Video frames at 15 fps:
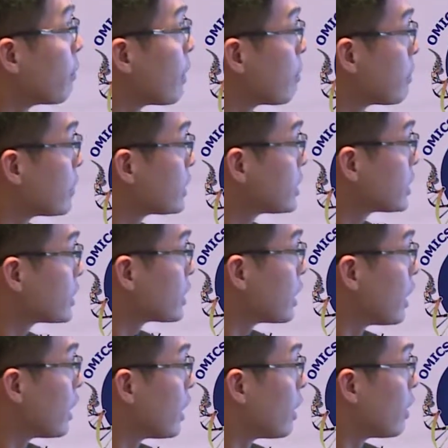members
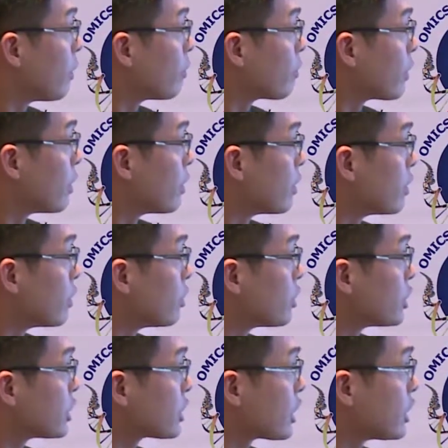in
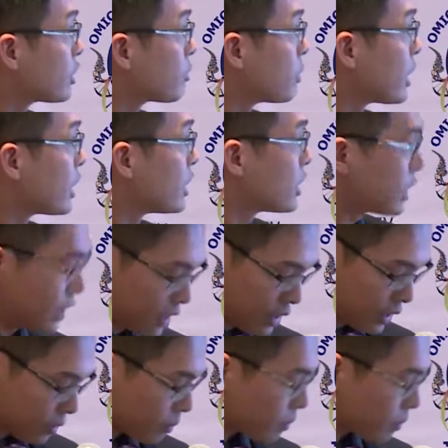Universiti Malaysia.